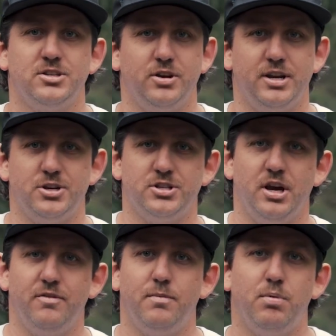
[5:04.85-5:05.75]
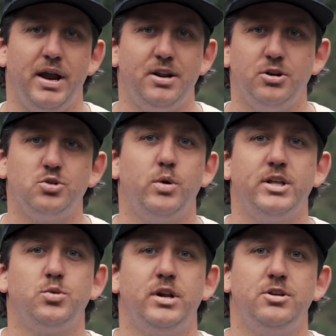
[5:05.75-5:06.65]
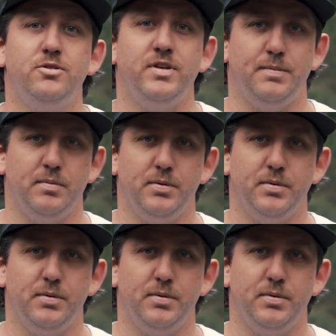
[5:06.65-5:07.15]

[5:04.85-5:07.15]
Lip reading: So get yourself brand new 2022 Vapor